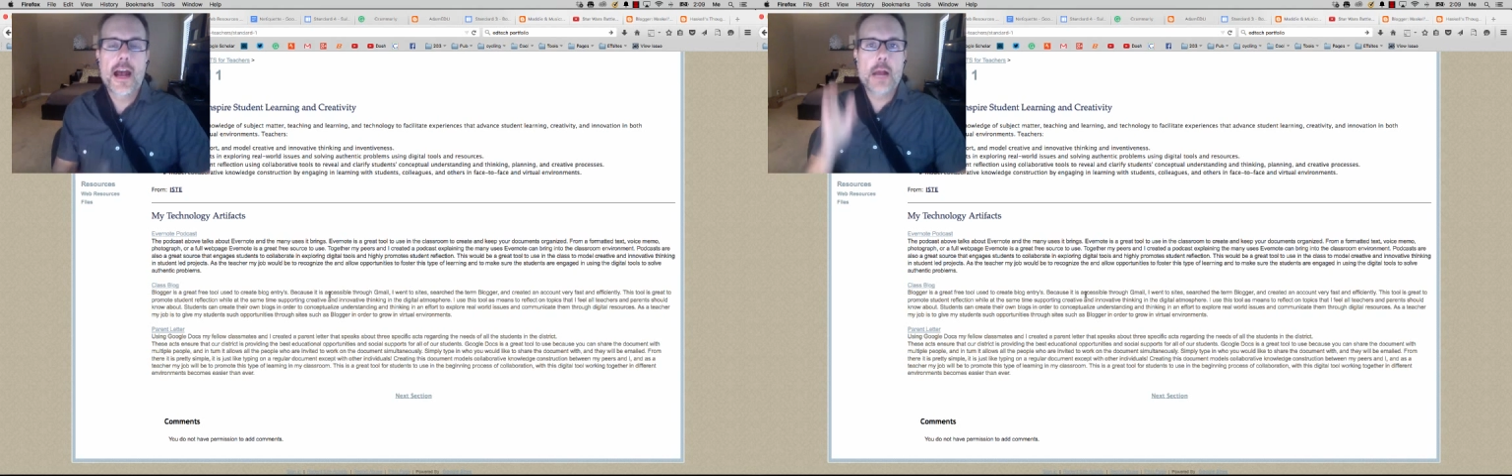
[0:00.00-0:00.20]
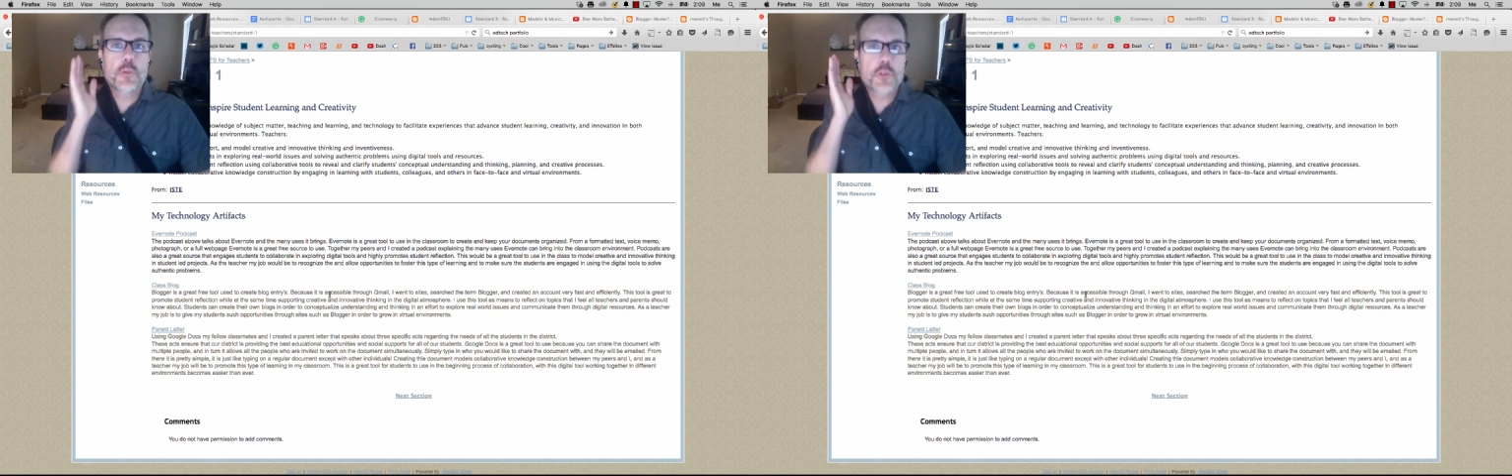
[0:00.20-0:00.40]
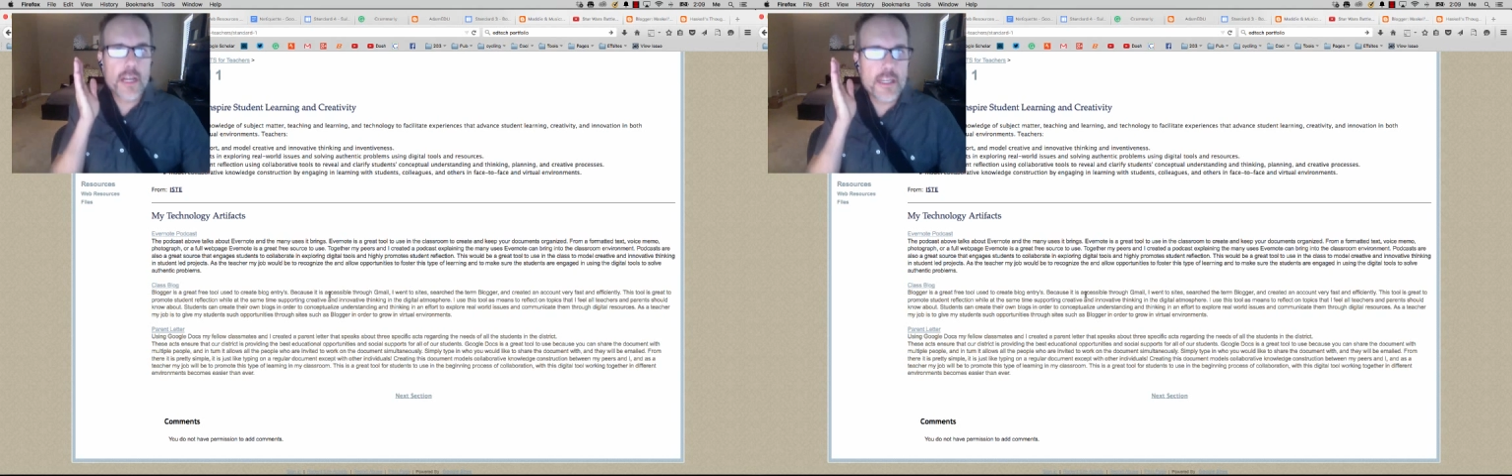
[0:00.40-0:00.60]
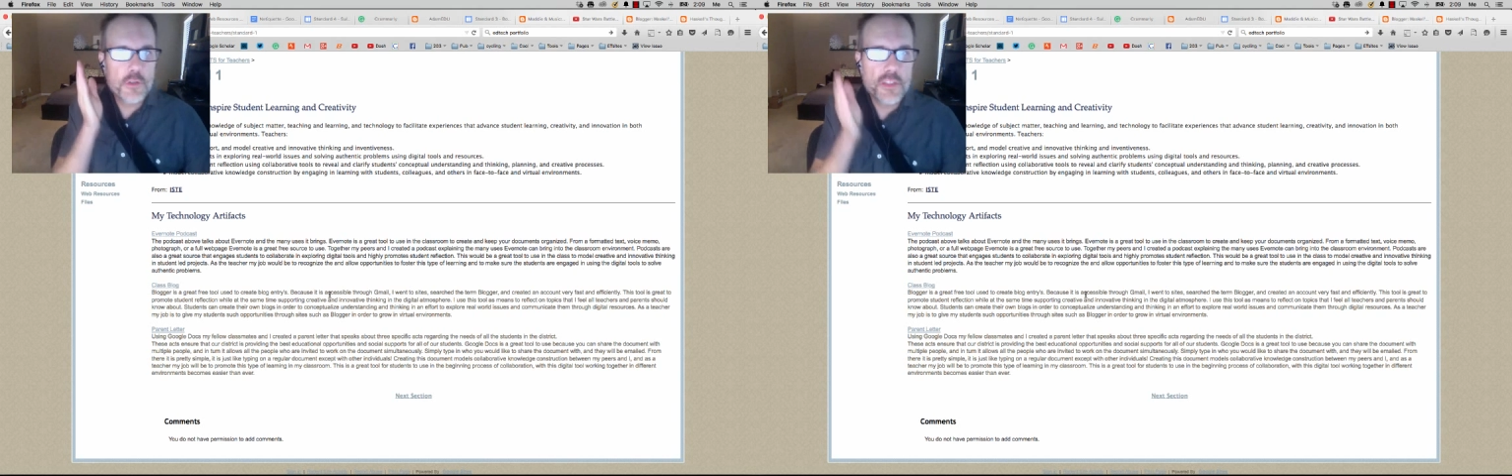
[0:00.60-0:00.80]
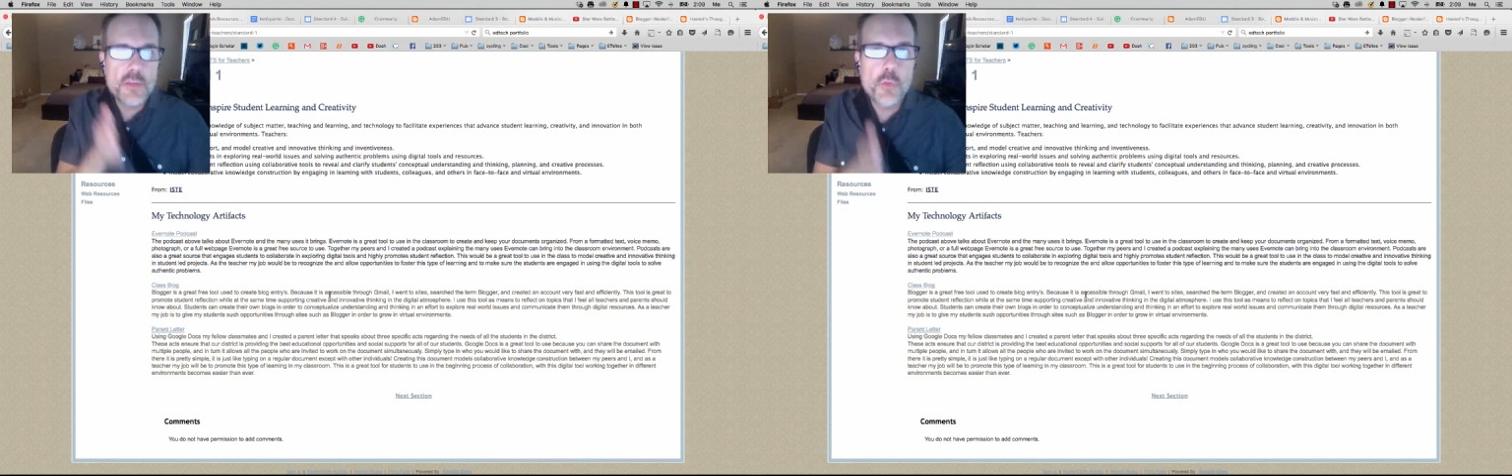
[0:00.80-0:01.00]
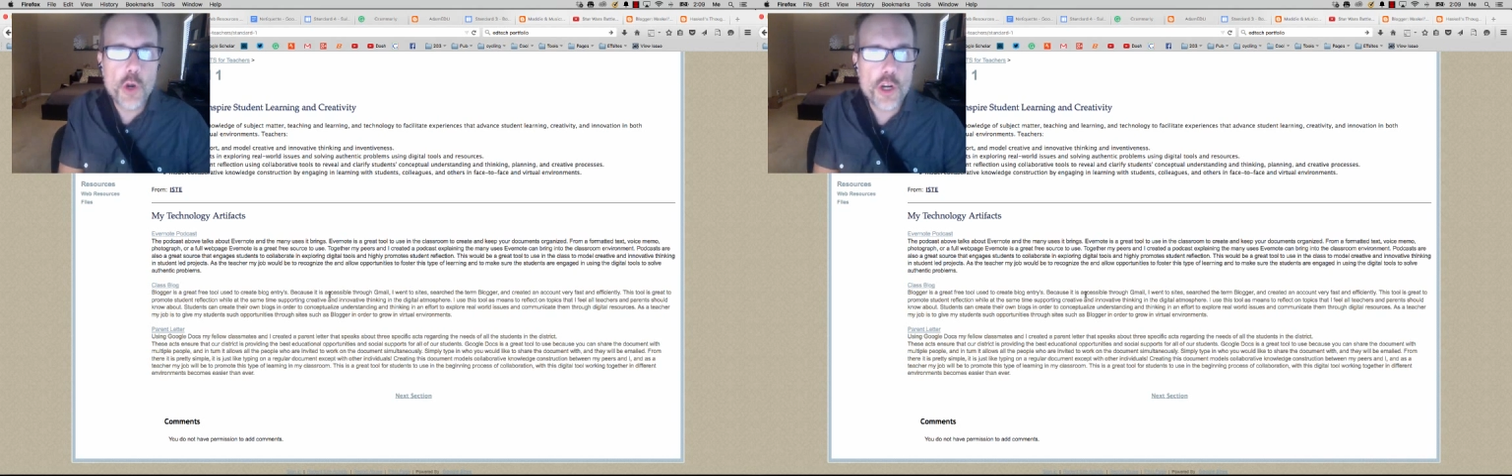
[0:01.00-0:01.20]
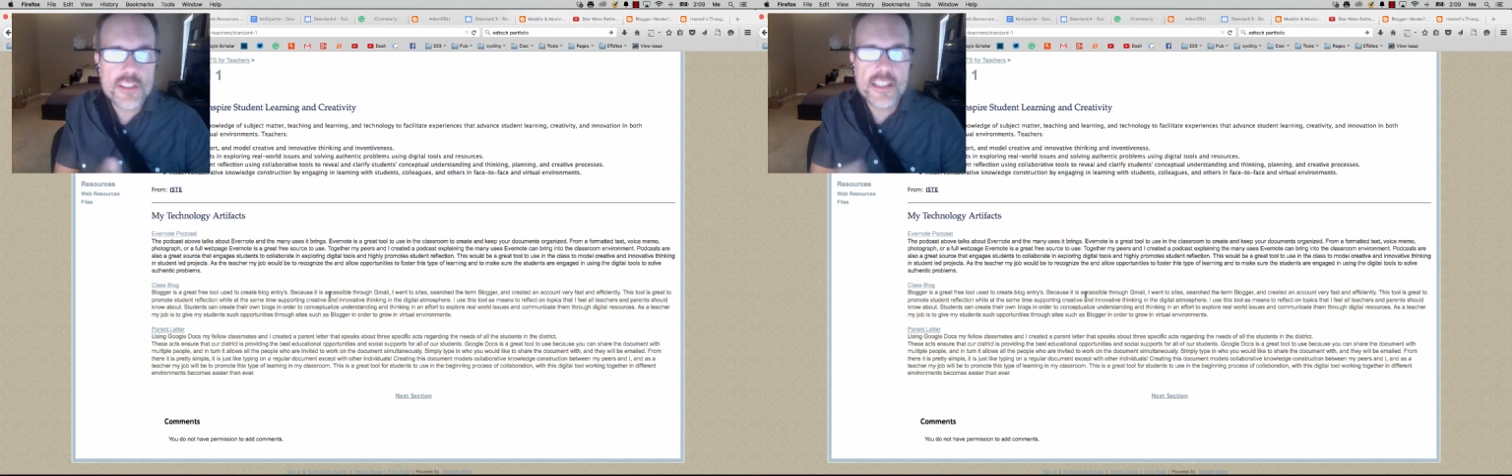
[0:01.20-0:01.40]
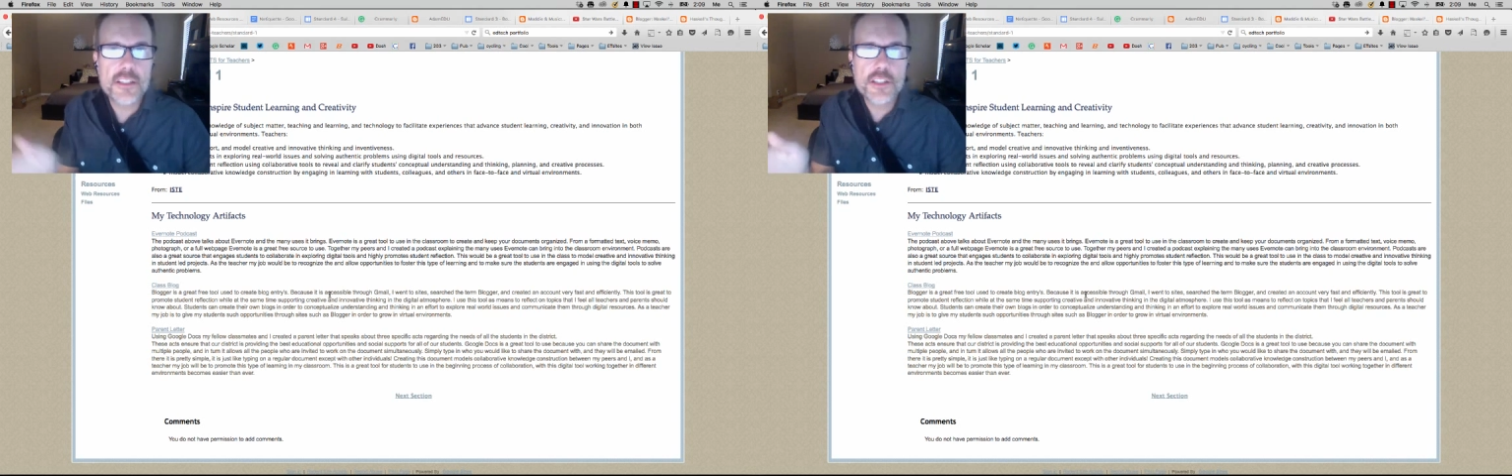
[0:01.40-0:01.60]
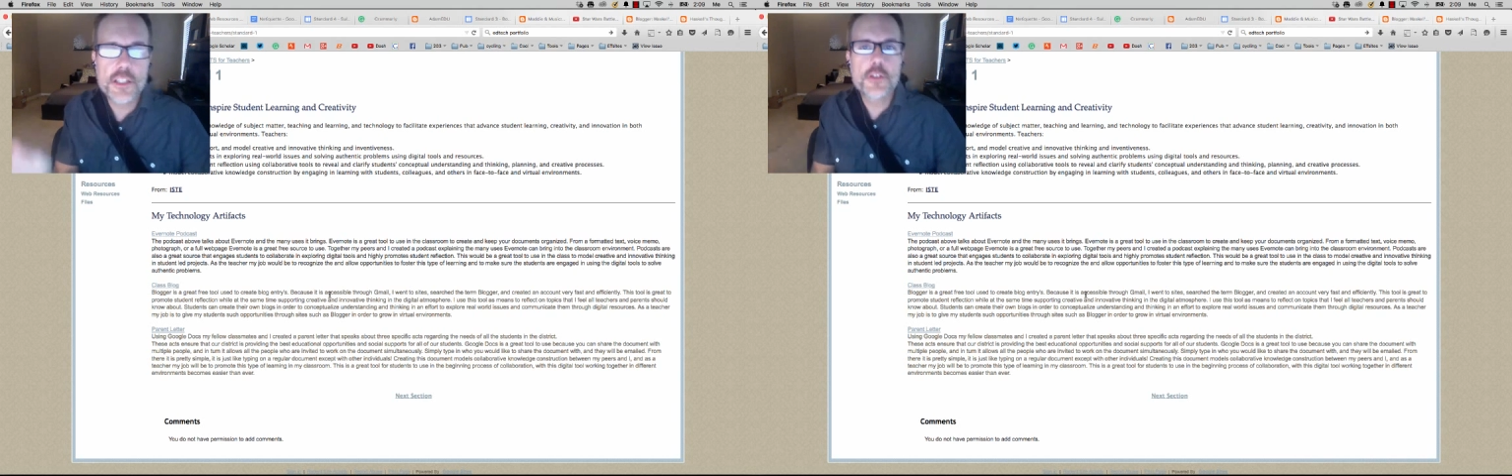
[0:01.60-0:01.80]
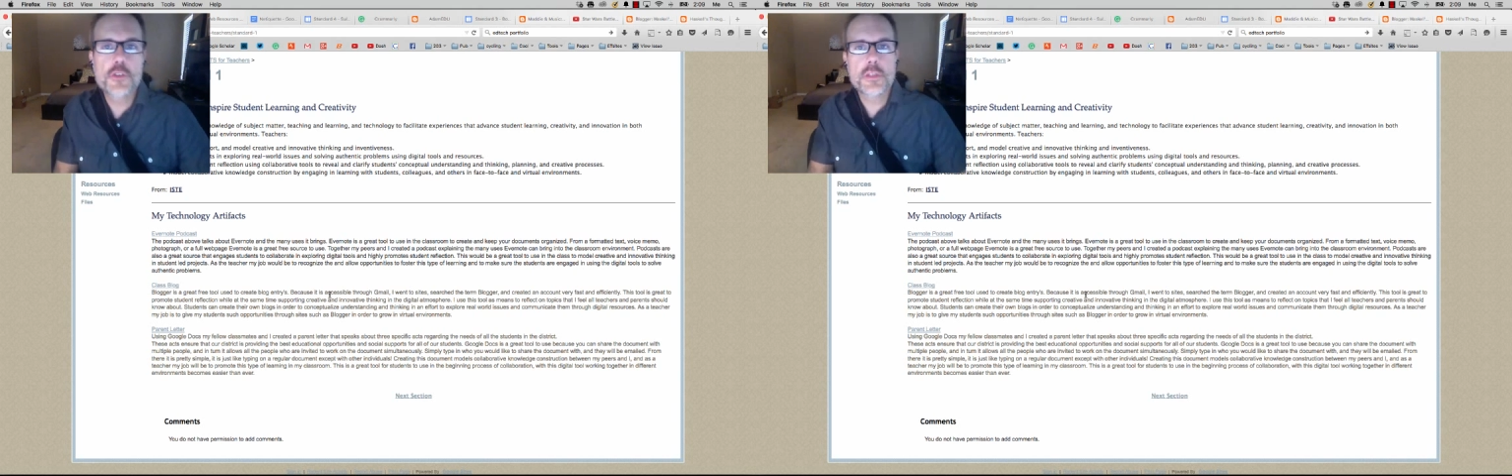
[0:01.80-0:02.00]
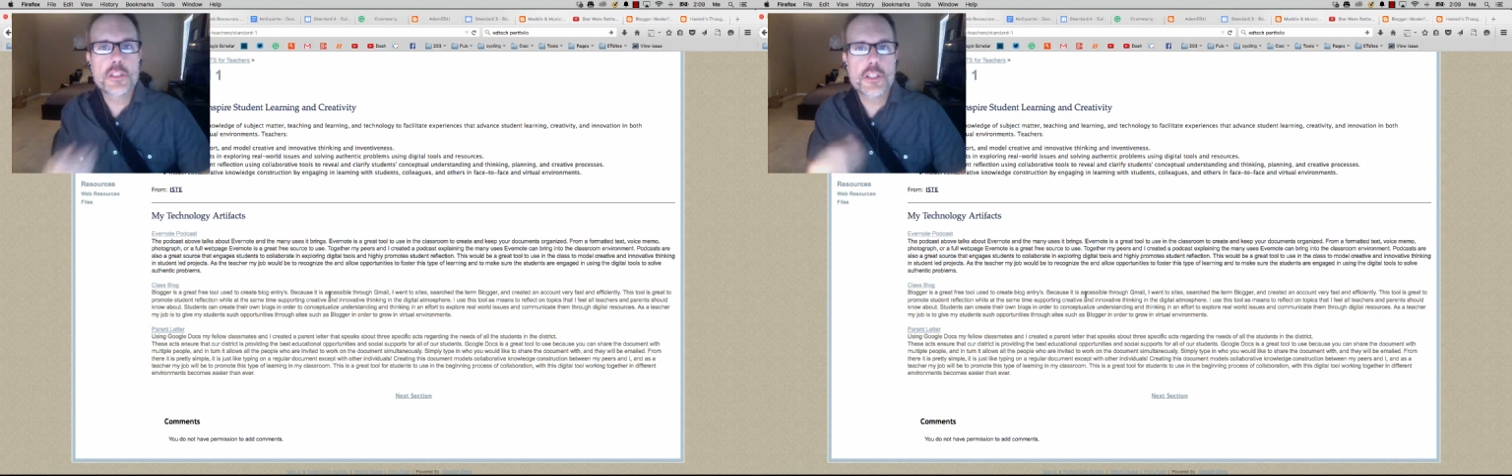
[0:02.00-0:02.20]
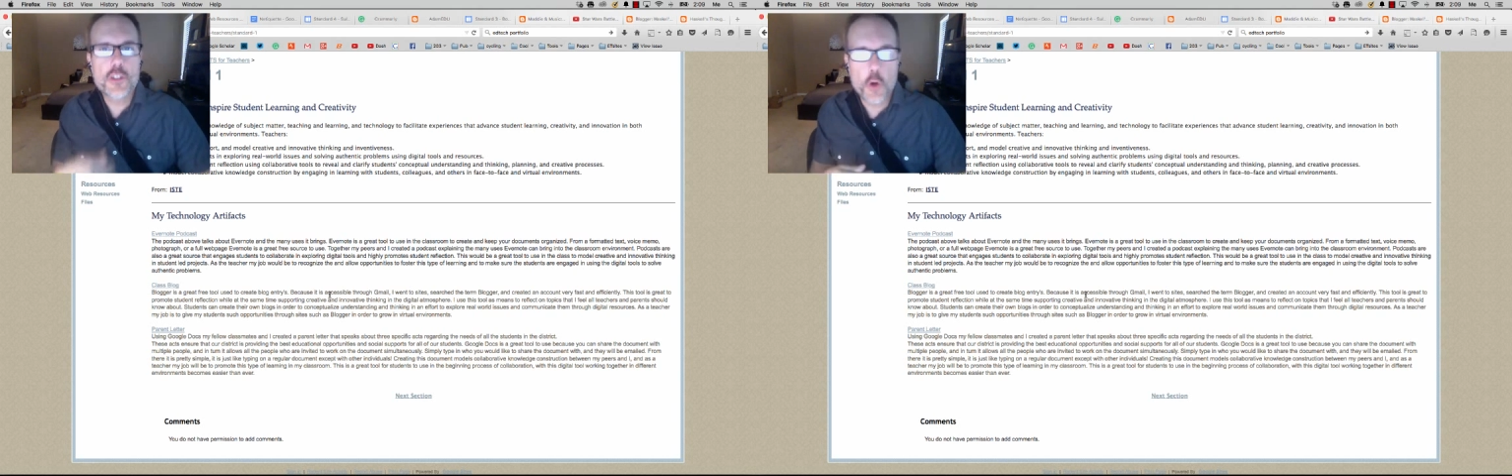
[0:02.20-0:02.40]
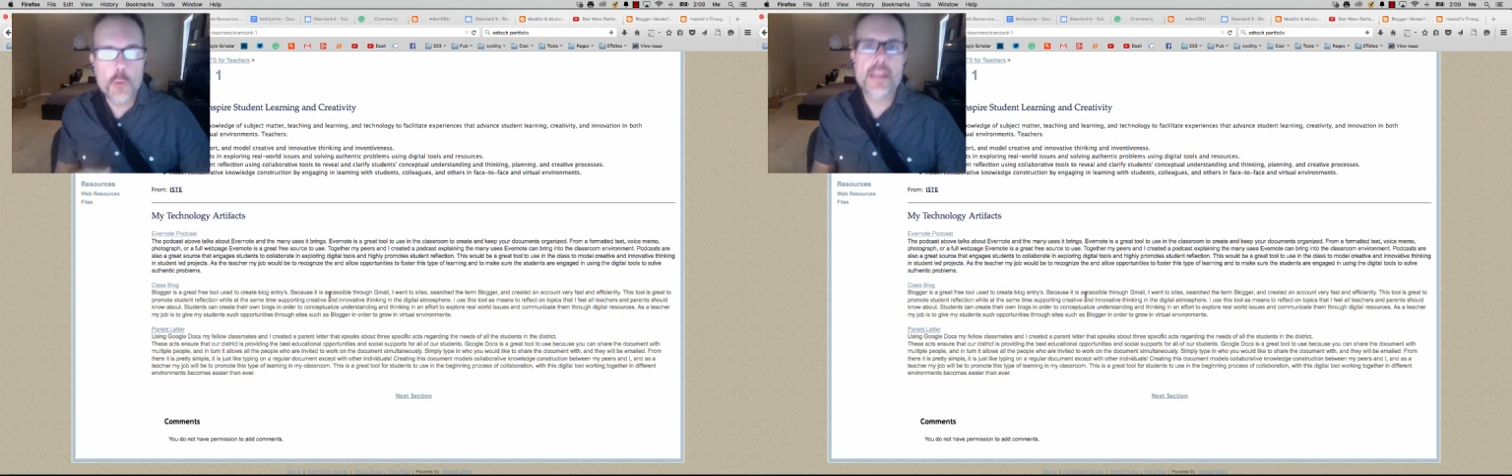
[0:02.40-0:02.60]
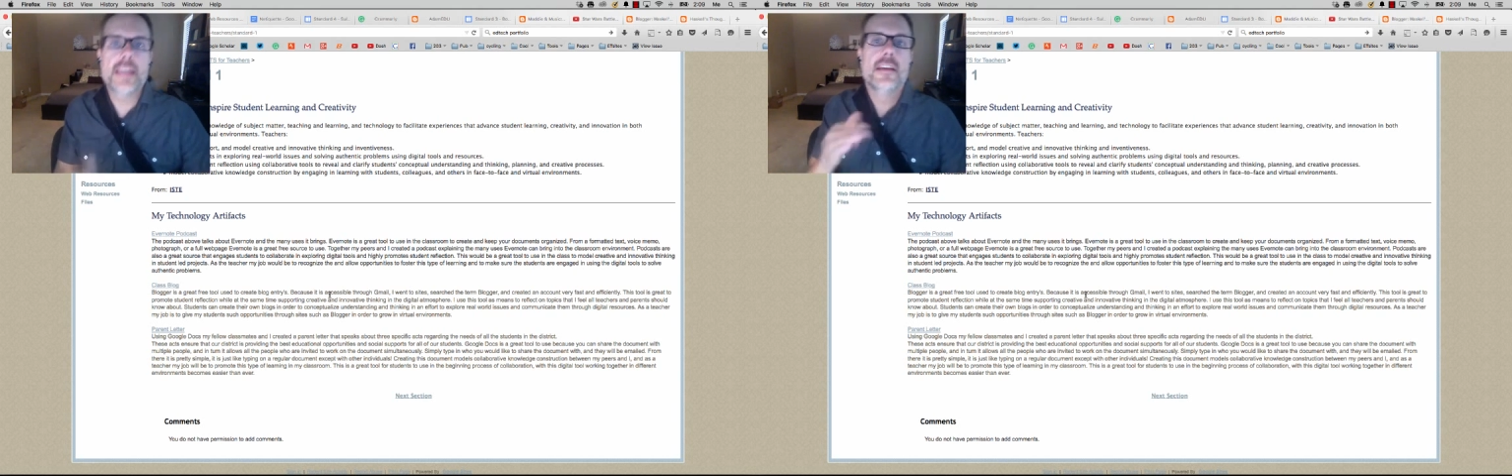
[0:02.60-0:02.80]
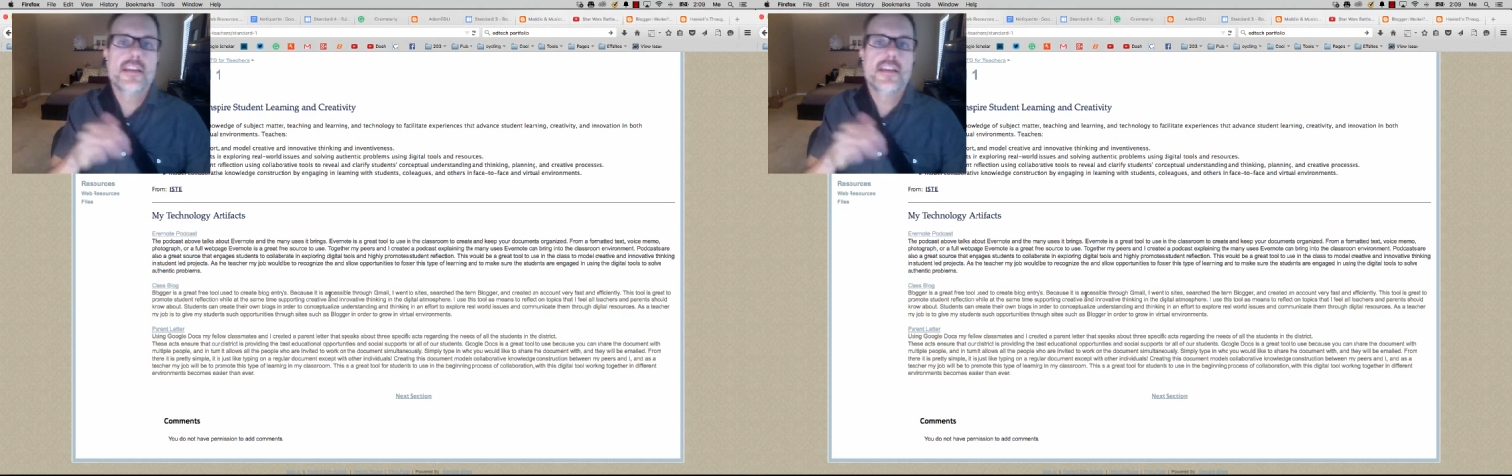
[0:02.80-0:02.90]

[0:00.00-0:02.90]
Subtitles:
I will try to use the words that she used when she told me